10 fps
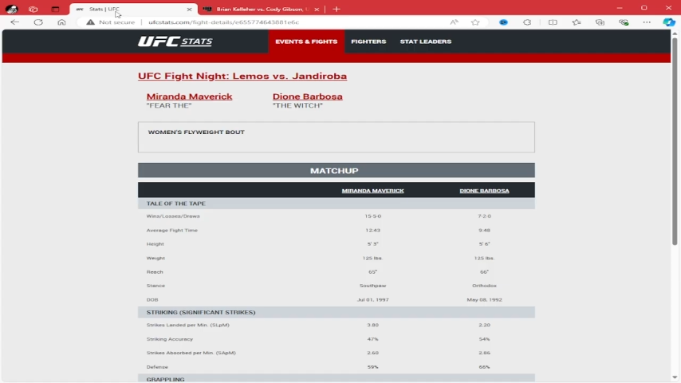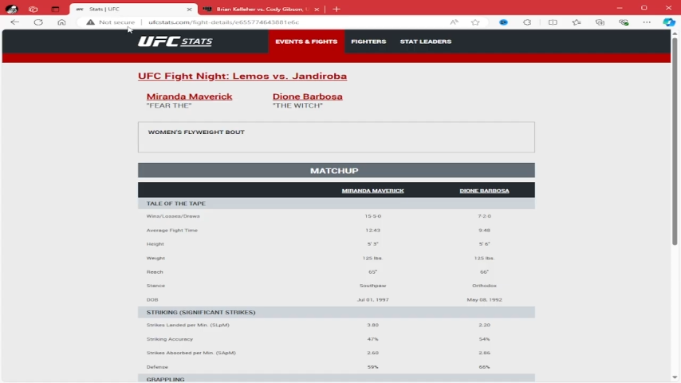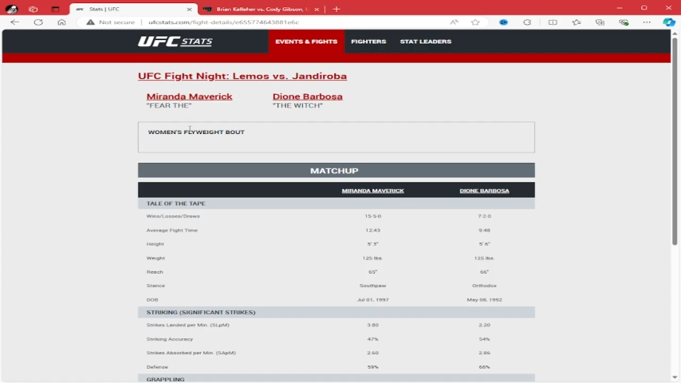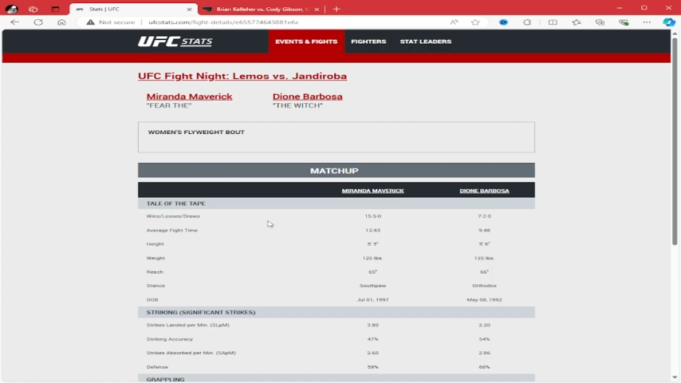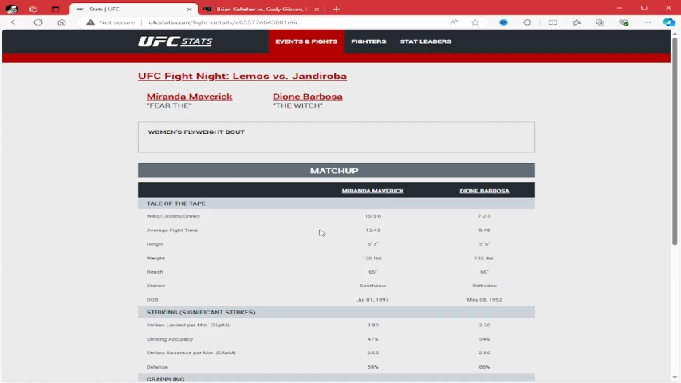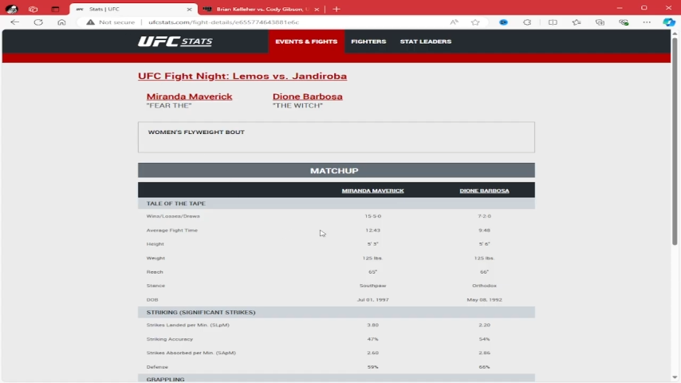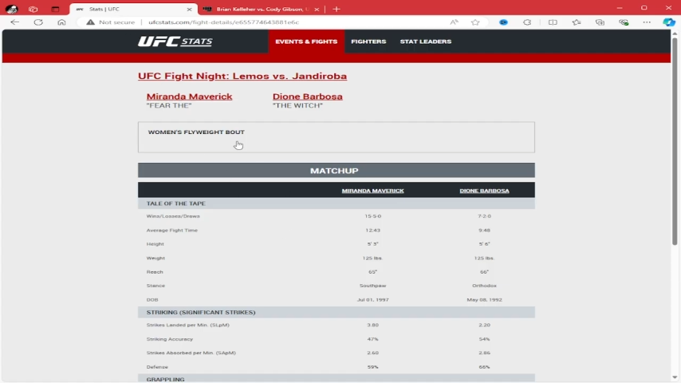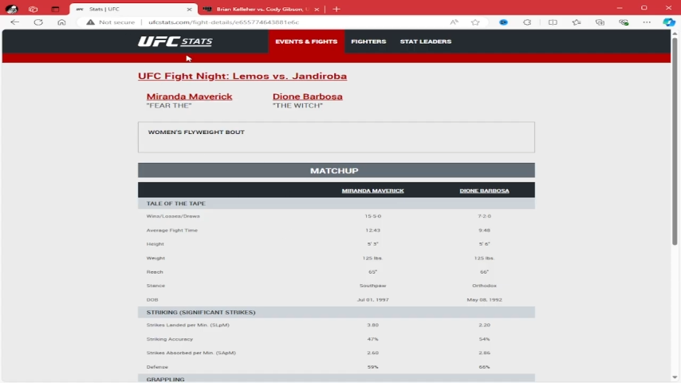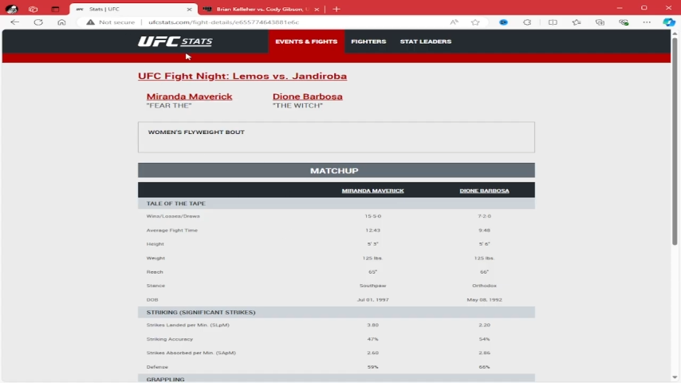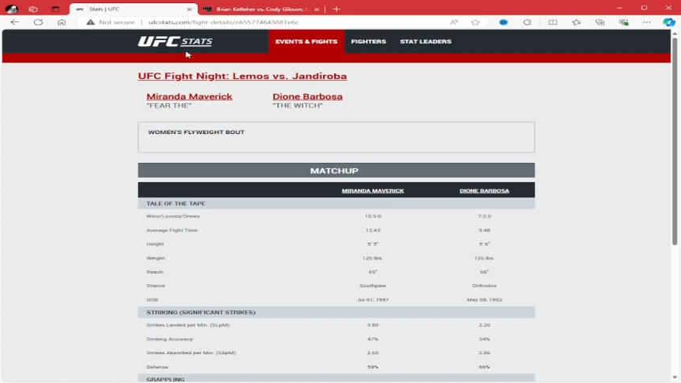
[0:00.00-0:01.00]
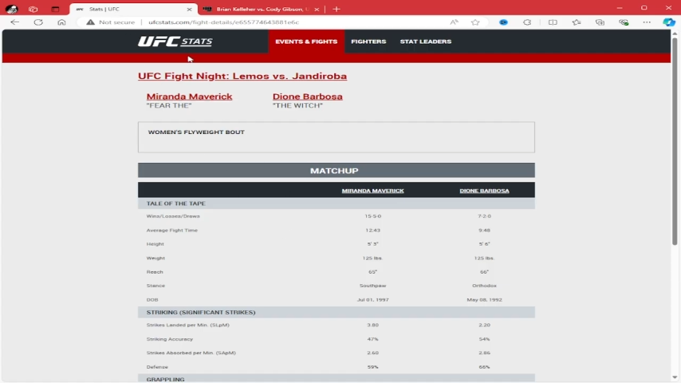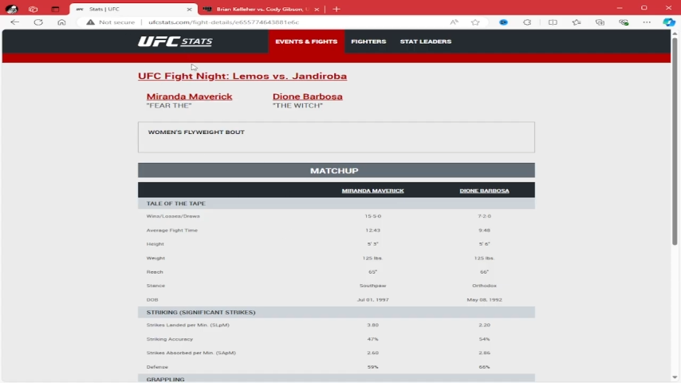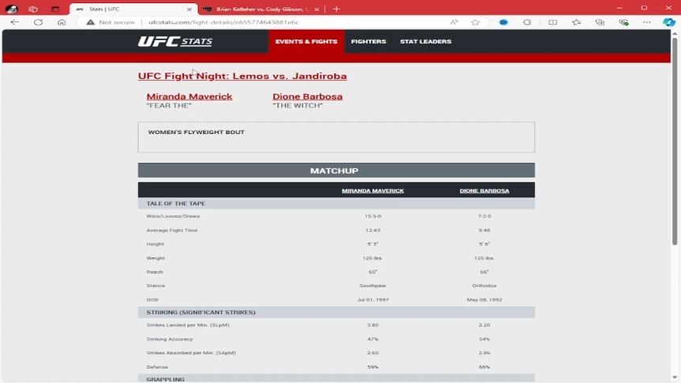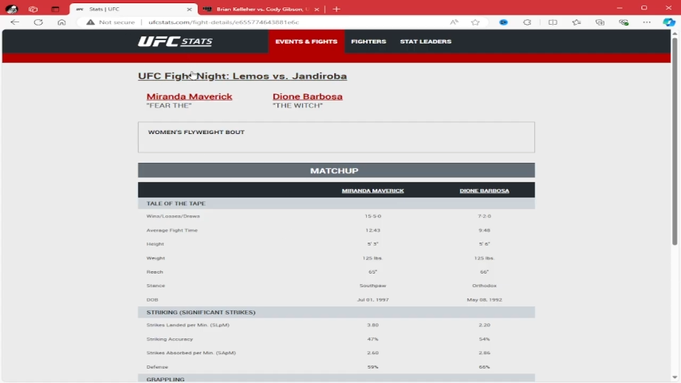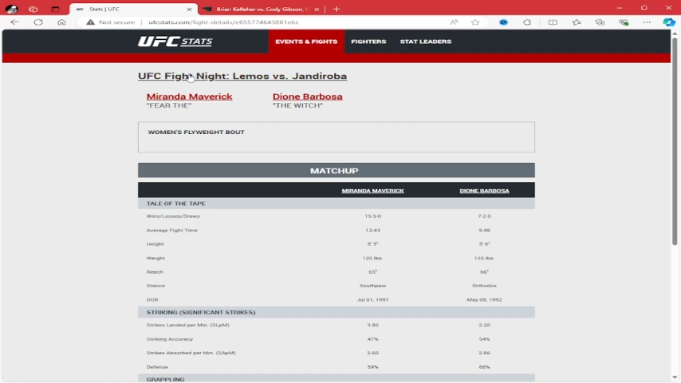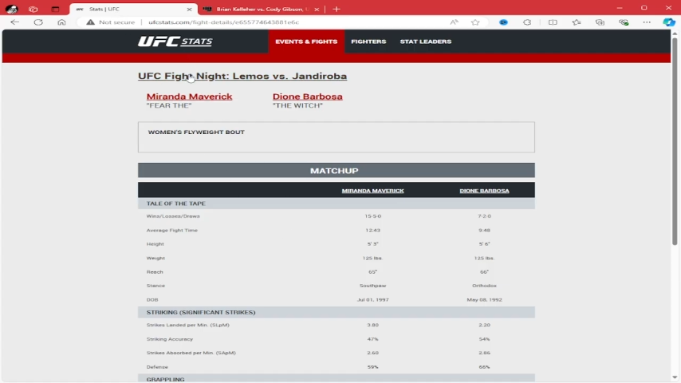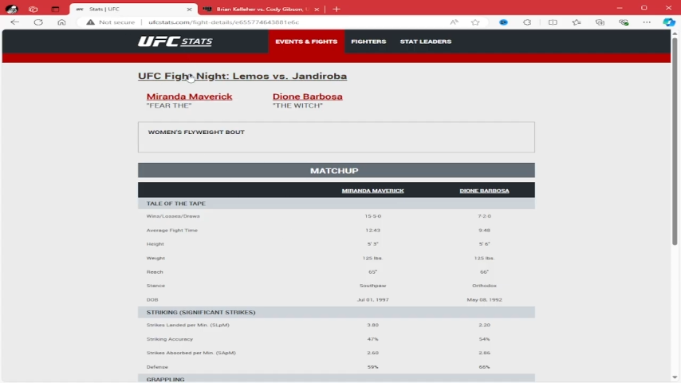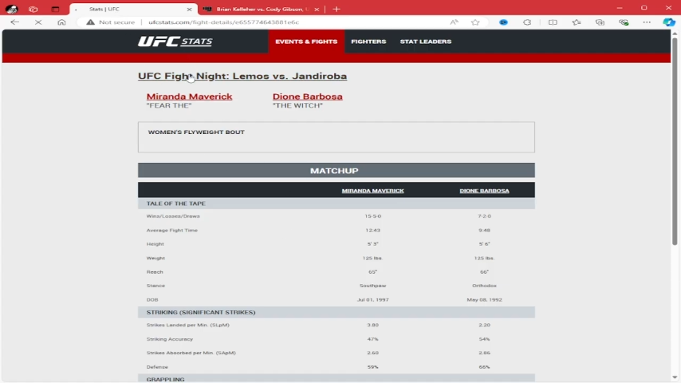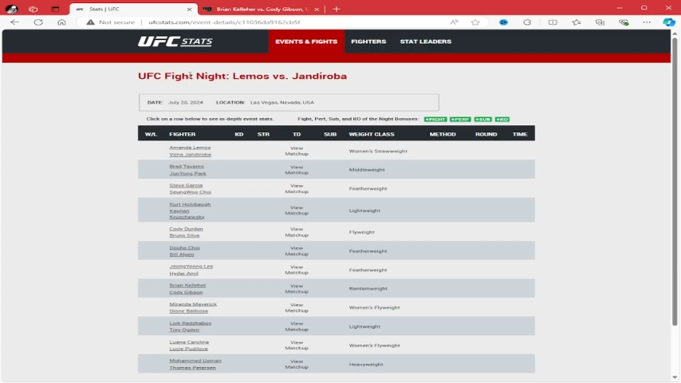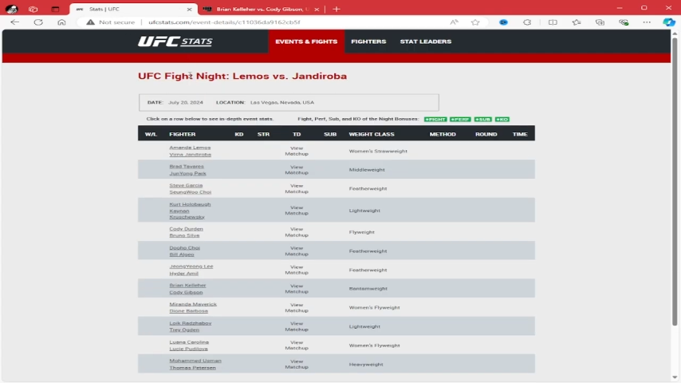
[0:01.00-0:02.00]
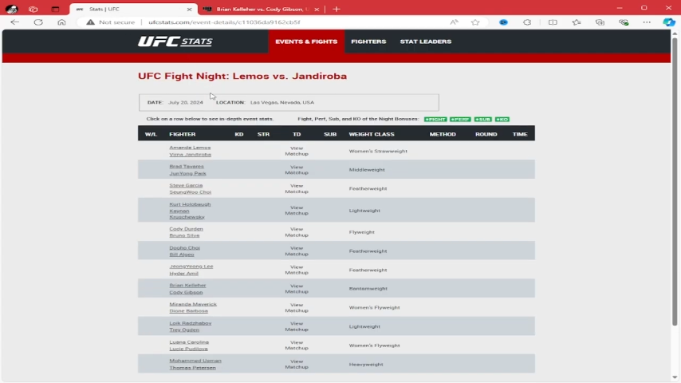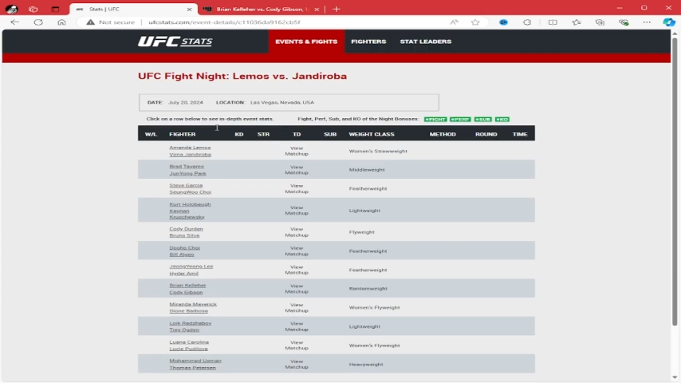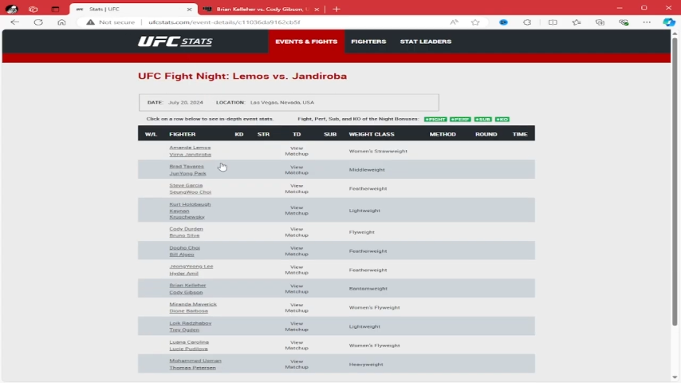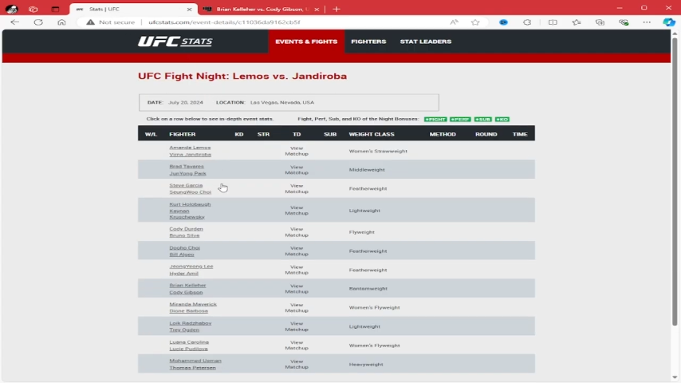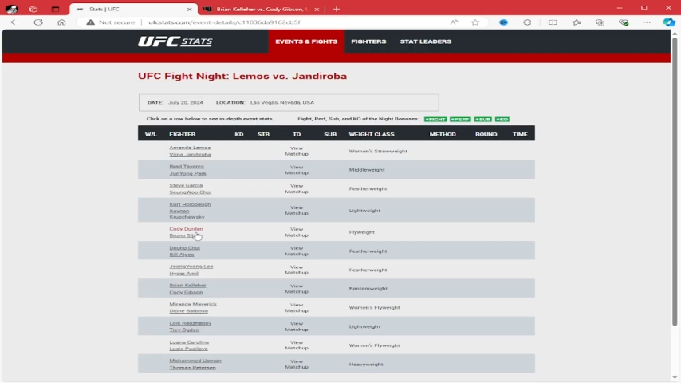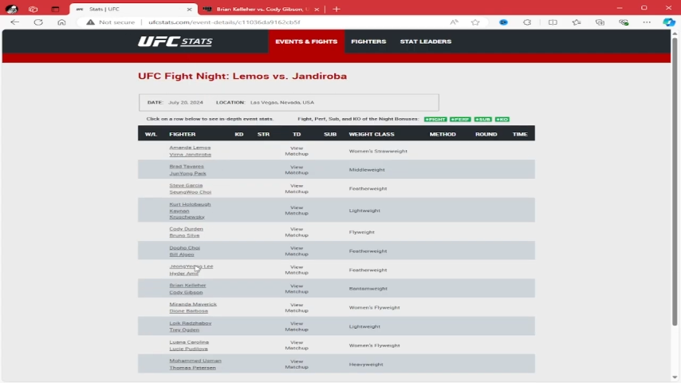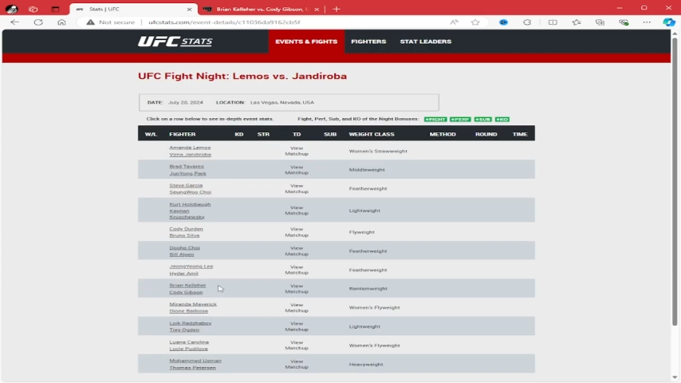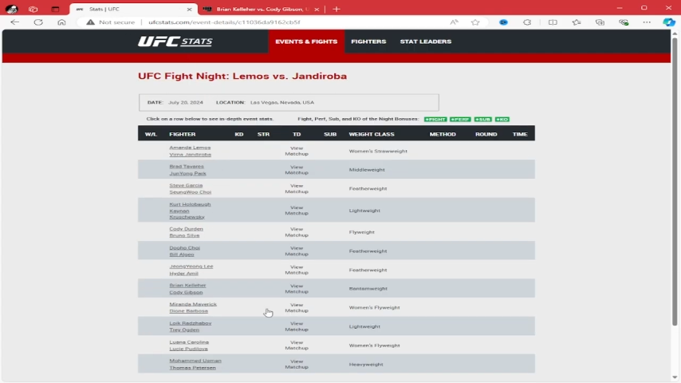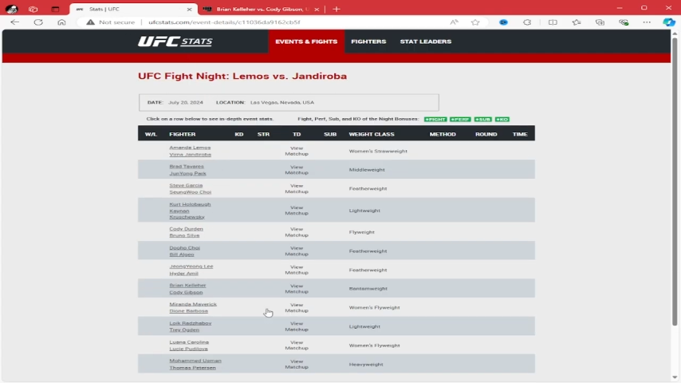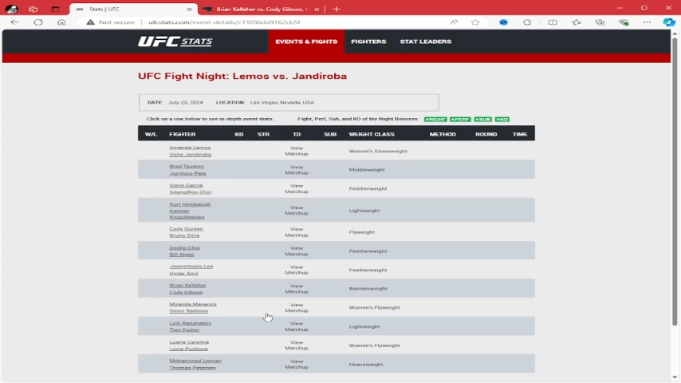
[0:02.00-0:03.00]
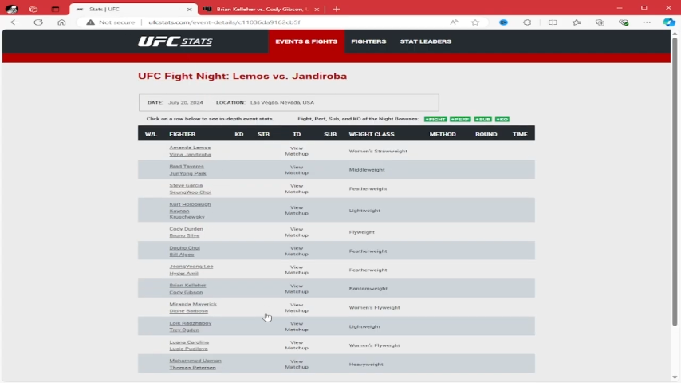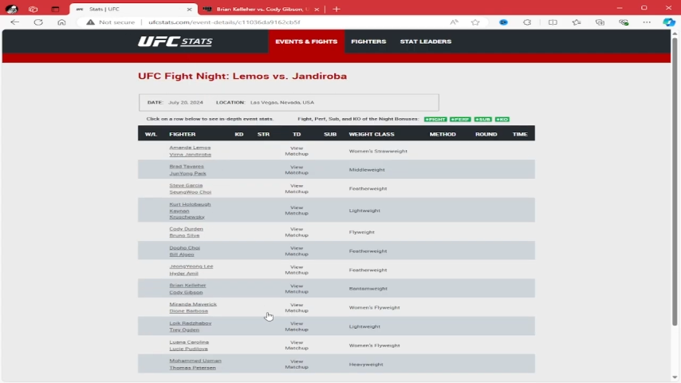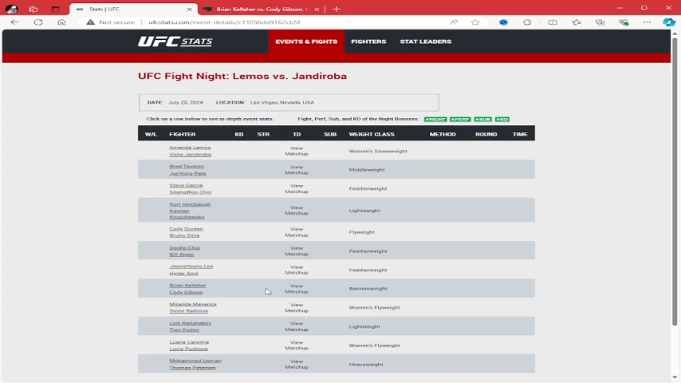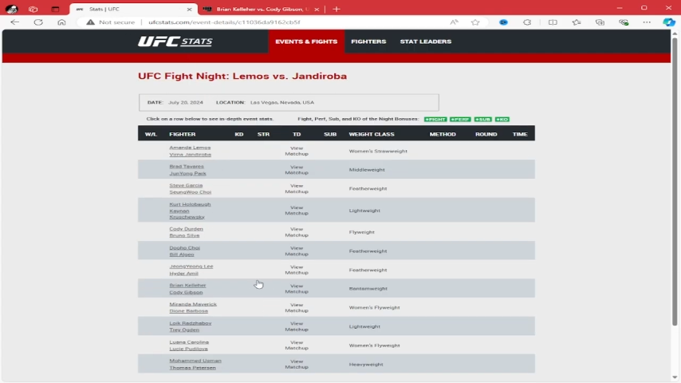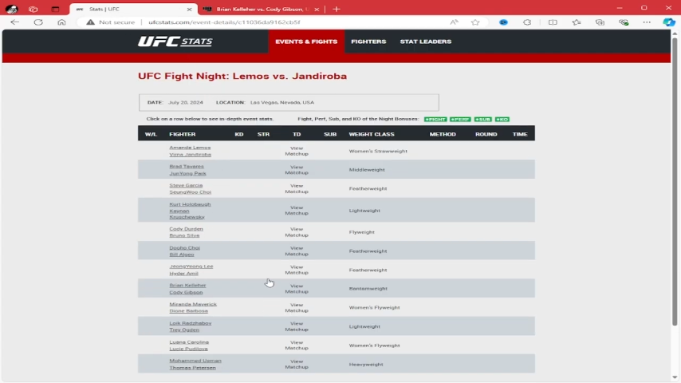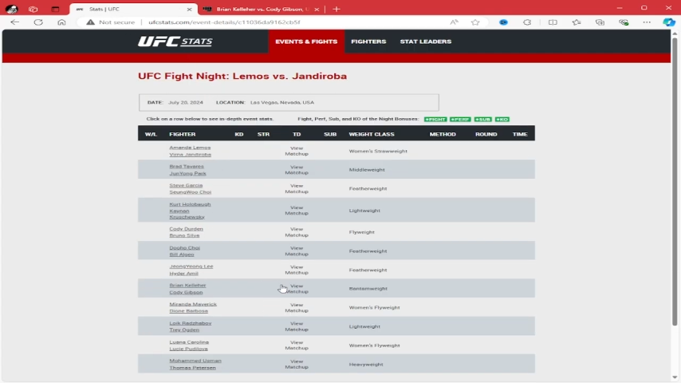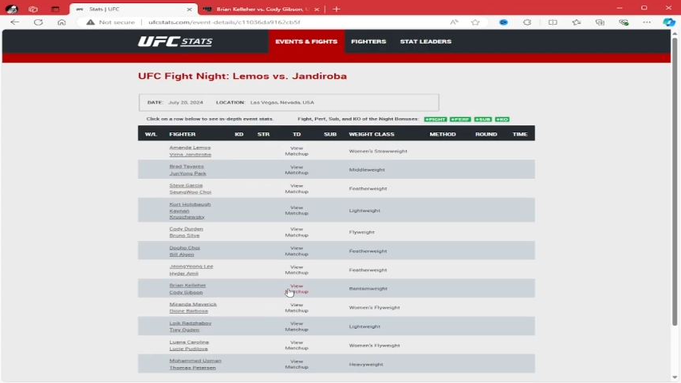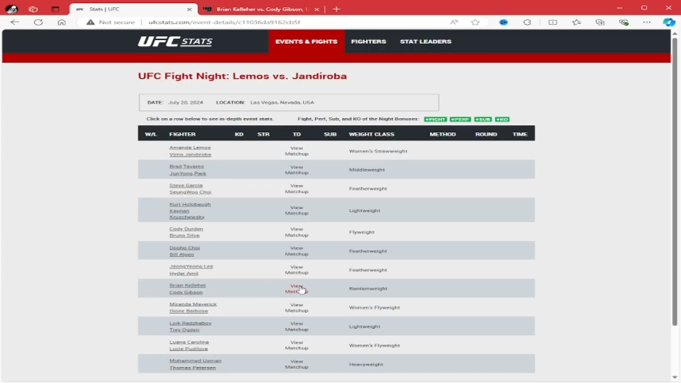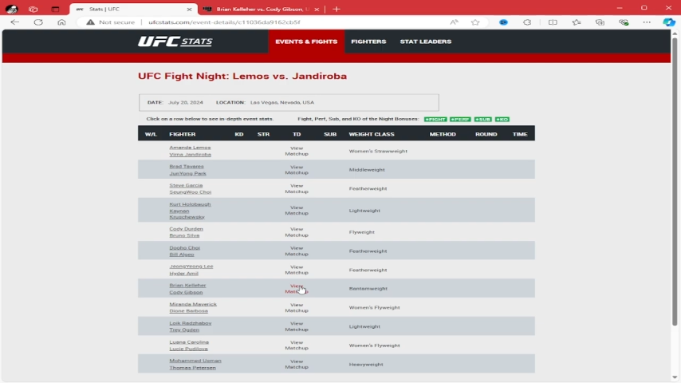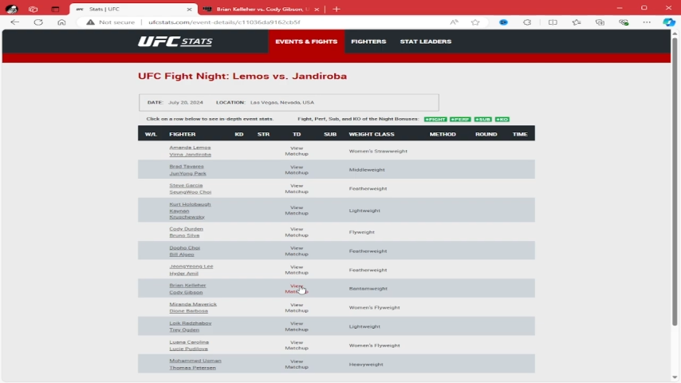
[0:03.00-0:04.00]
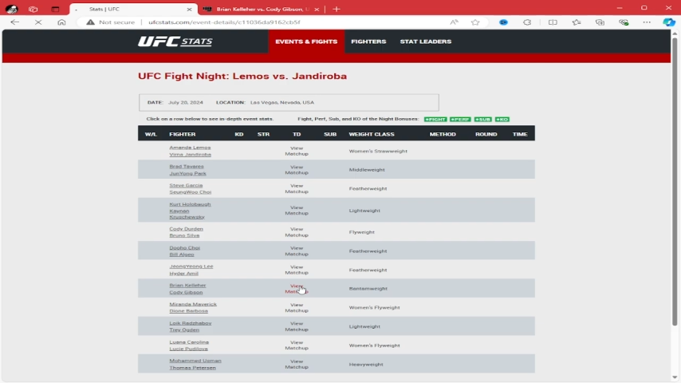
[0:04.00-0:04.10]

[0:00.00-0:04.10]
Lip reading: (no speaker visible)